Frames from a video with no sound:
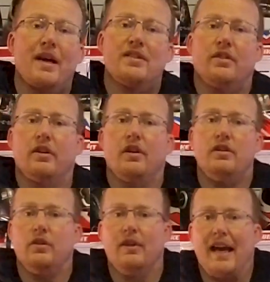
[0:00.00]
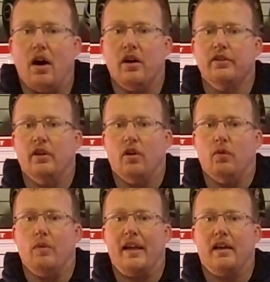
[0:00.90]
question that you get asked a
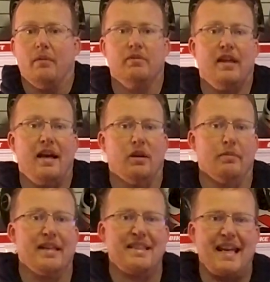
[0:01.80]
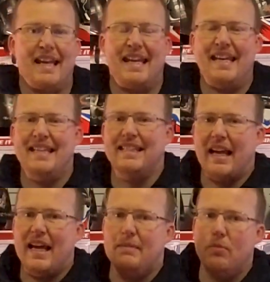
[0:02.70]
lot when it comes to helmets. Is
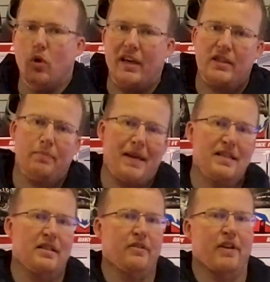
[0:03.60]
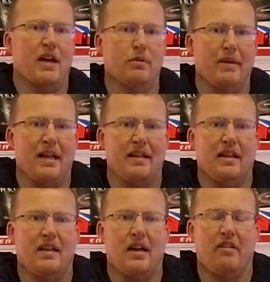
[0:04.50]
a more expensive helmet
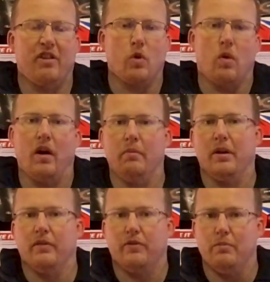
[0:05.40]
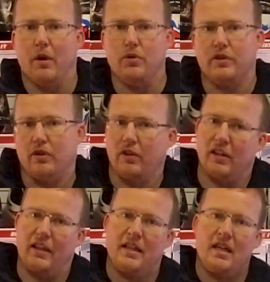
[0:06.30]
a requirement for
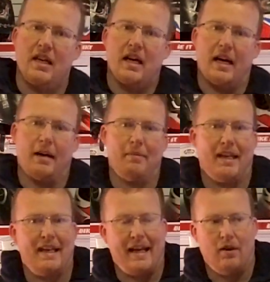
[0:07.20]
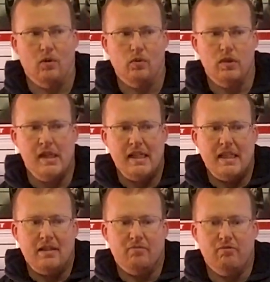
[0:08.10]
motorcycling? Now,
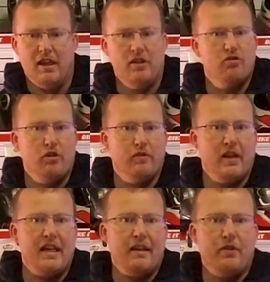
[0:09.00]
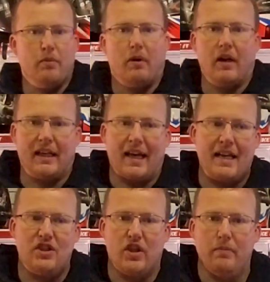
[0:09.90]
really and truthfully, if you're buying
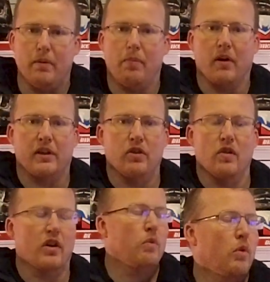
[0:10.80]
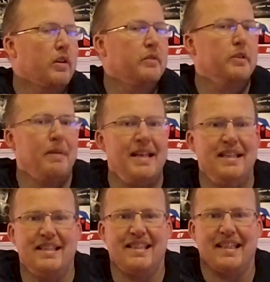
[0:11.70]
a cheaper bike, you're not to want to
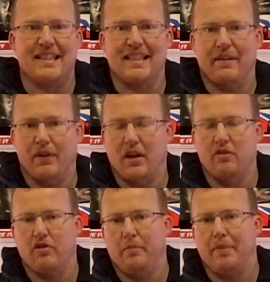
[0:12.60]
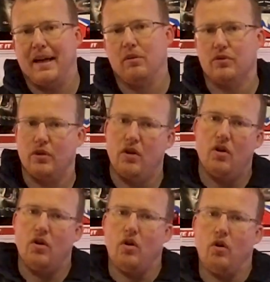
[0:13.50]
spend £600–700
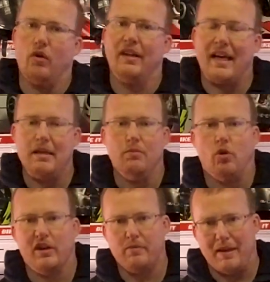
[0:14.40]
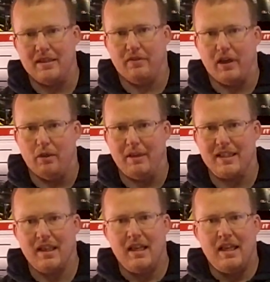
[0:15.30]
on a more expensive helmet.
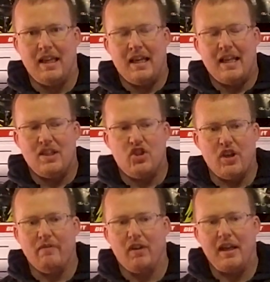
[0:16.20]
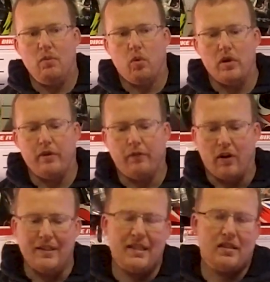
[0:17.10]
Generally, what you
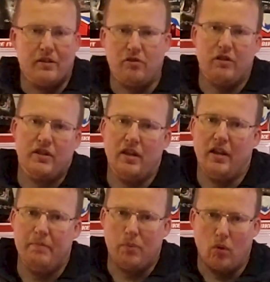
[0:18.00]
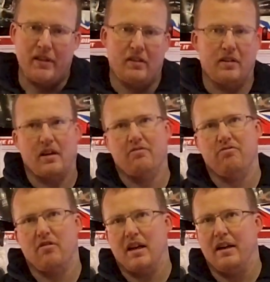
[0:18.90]
find is after a certain point,
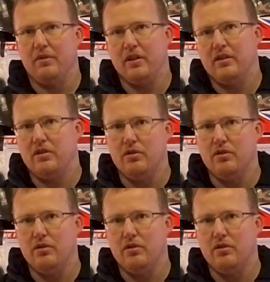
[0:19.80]
around the